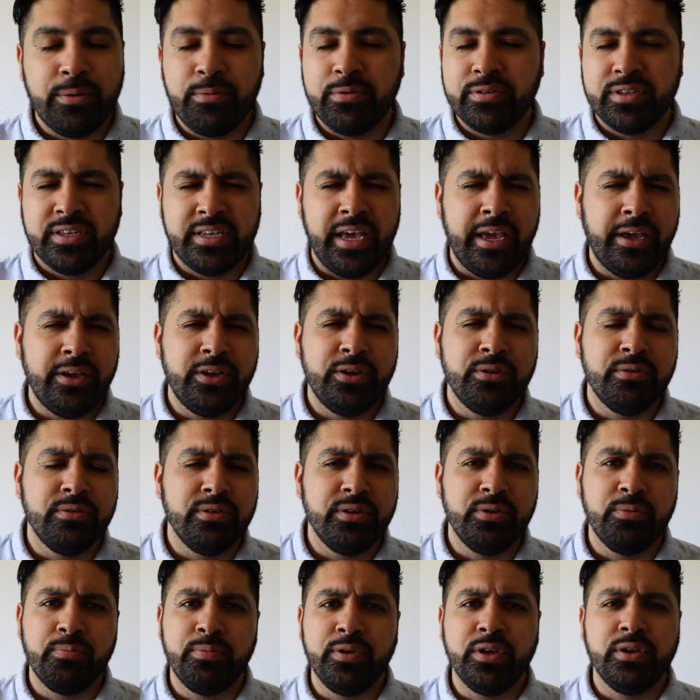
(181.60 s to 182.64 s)
won't say
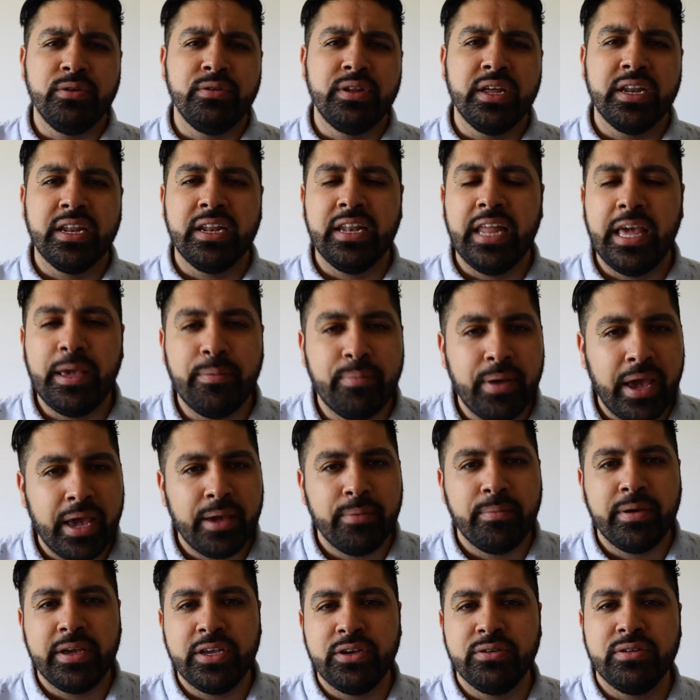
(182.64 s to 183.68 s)
you did a late
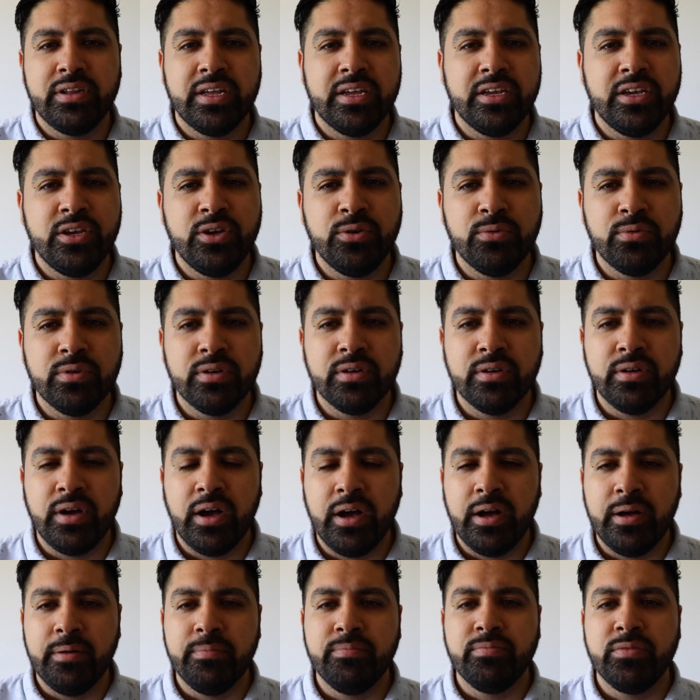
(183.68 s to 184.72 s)
payment, you
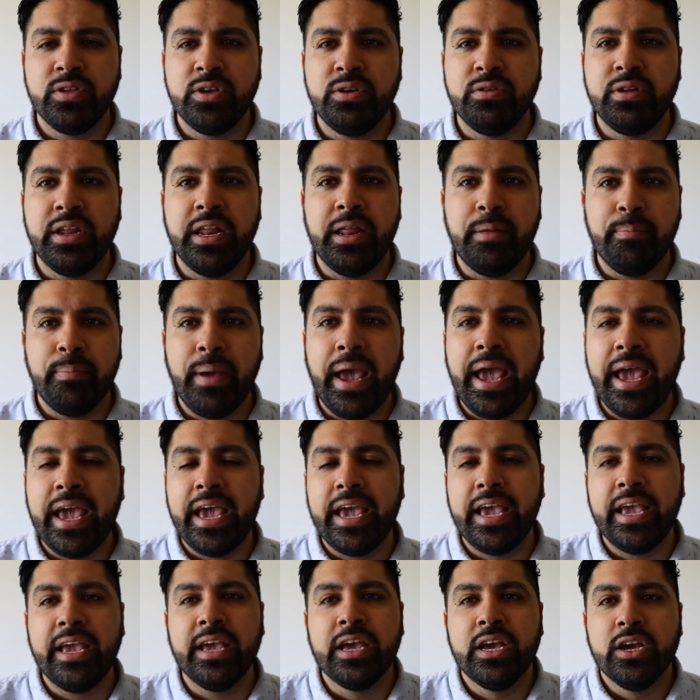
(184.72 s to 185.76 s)
didn't
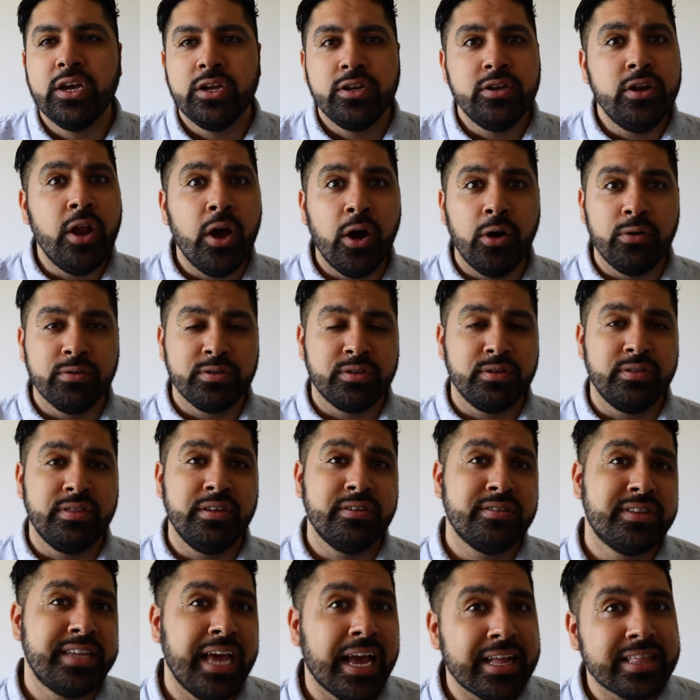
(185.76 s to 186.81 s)
pay. No, so
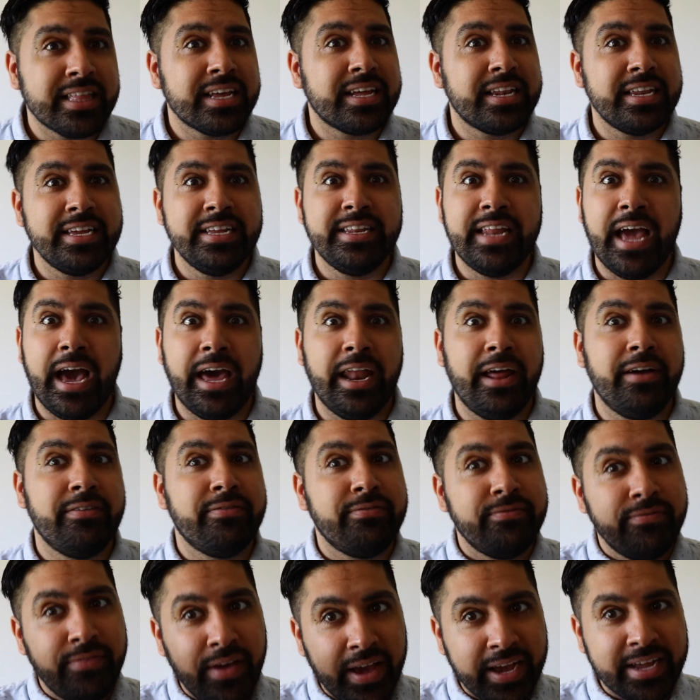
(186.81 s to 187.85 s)
they're technically not
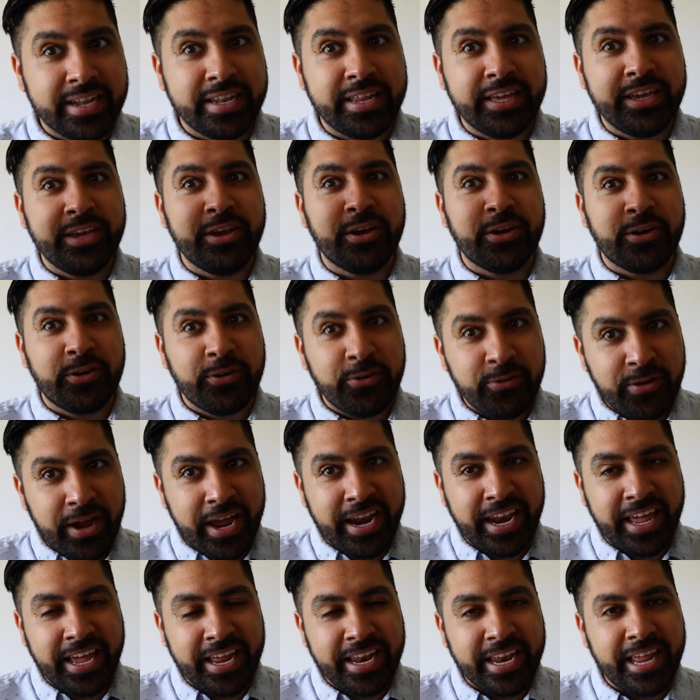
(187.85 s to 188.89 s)
affecting your
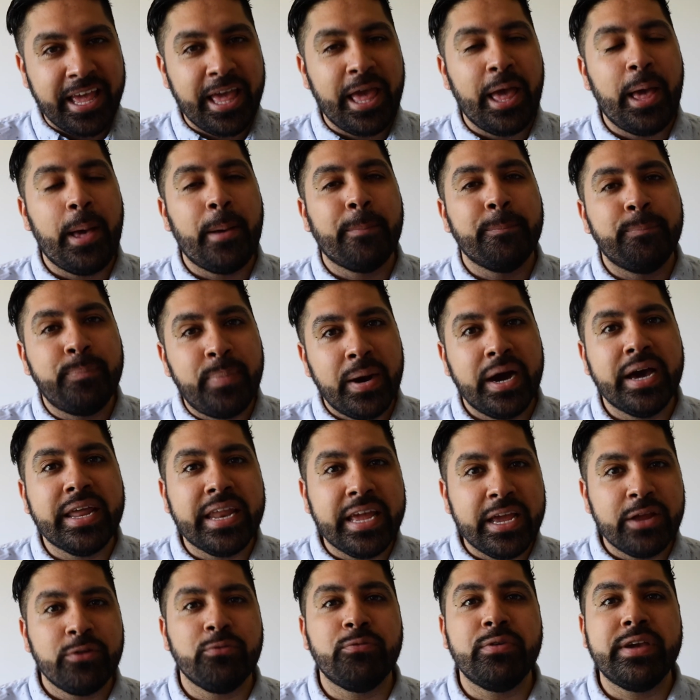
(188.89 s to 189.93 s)
credit. But
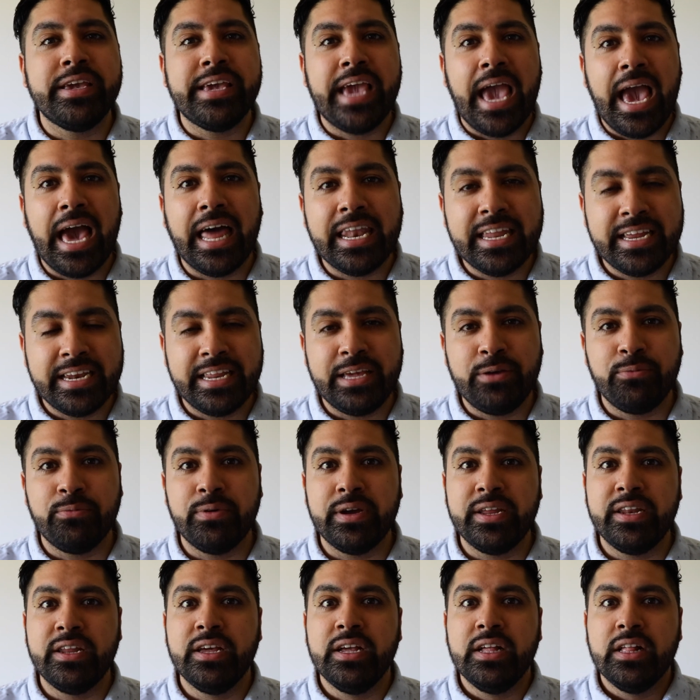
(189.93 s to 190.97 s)
in reality,
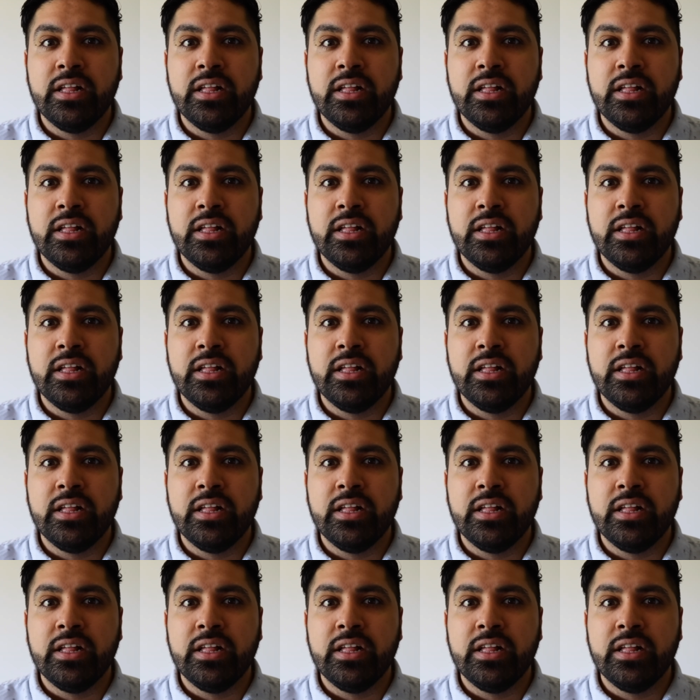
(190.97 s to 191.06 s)
when